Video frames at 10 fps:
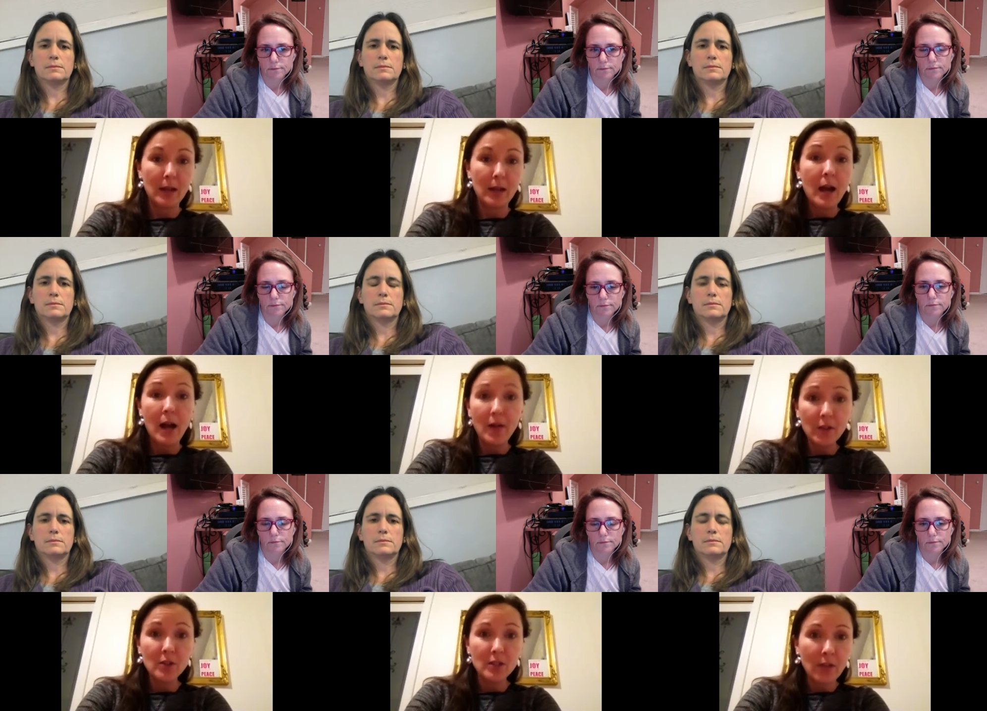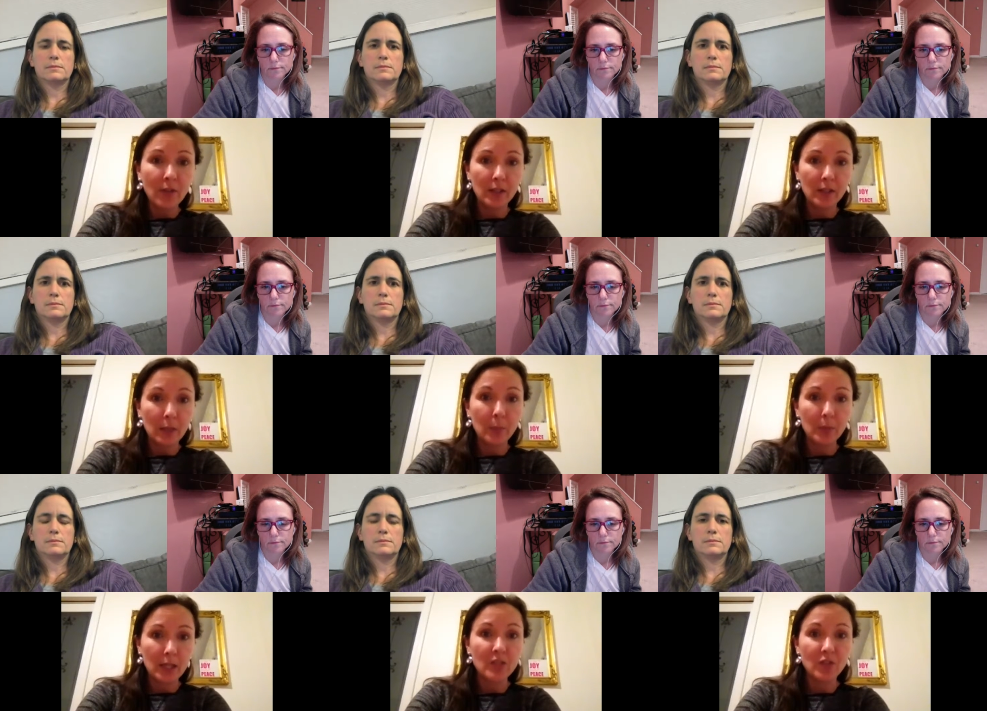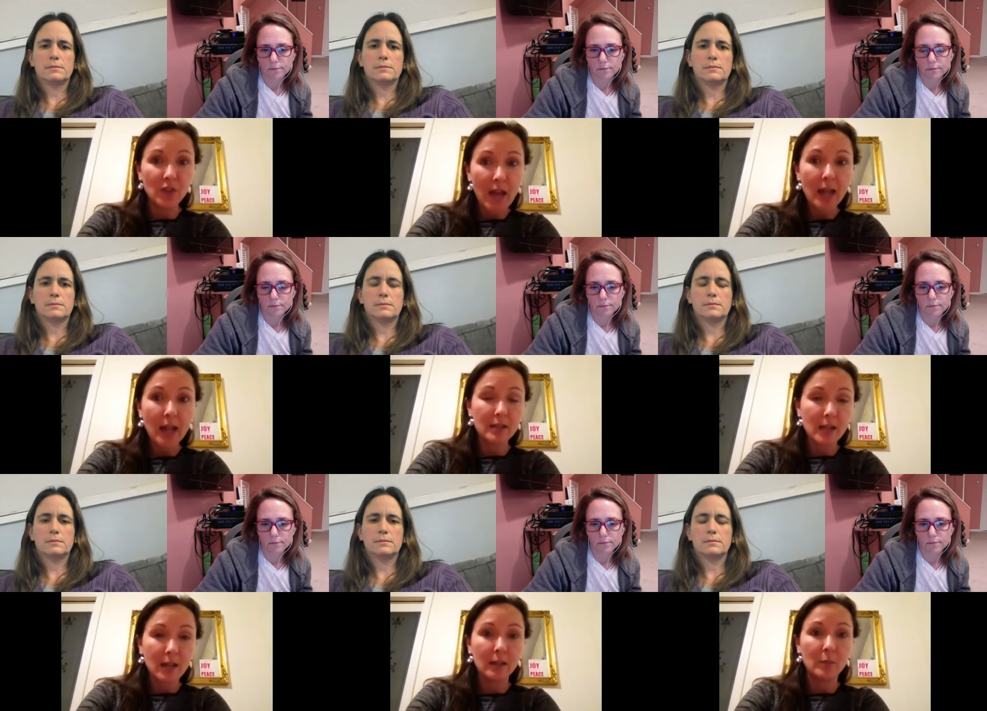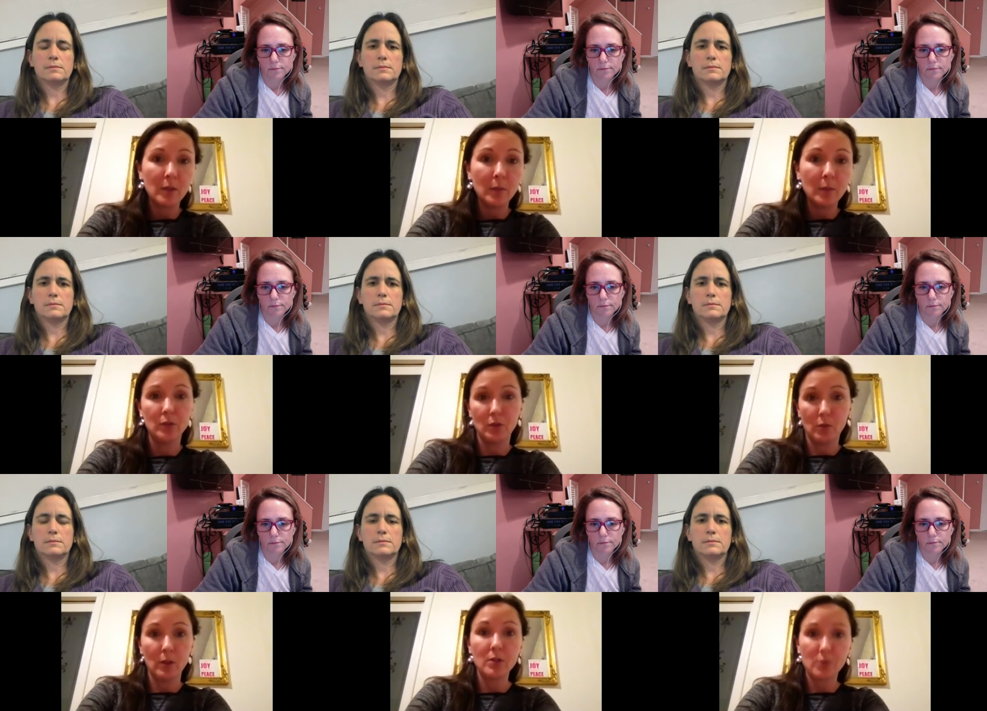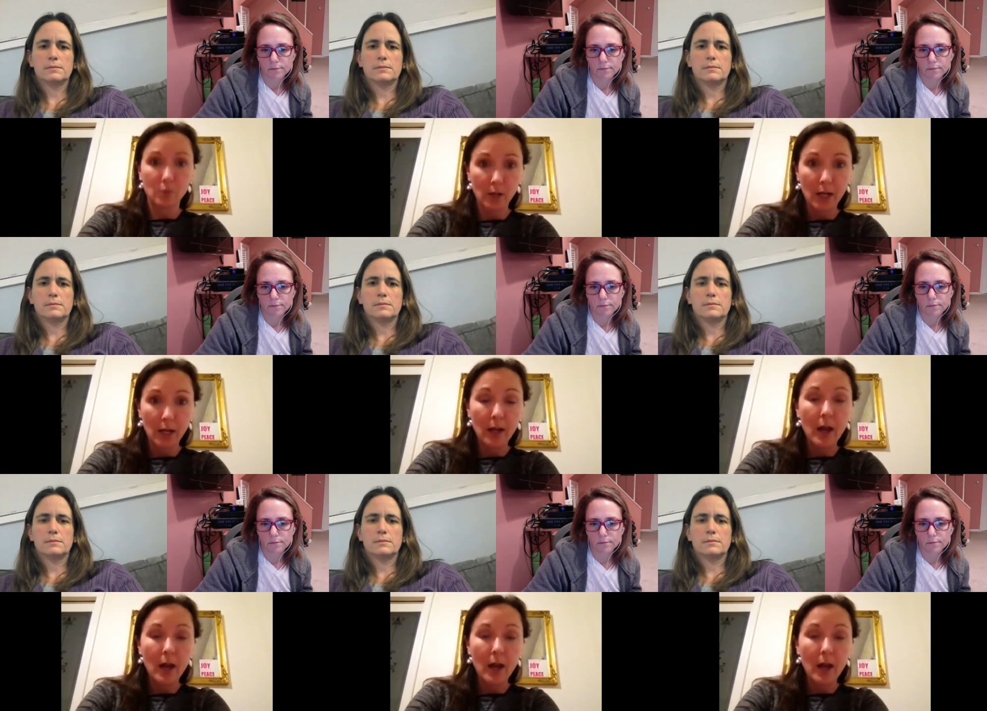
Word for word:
Speaker 1: And there's definitely a place for that and telling people your story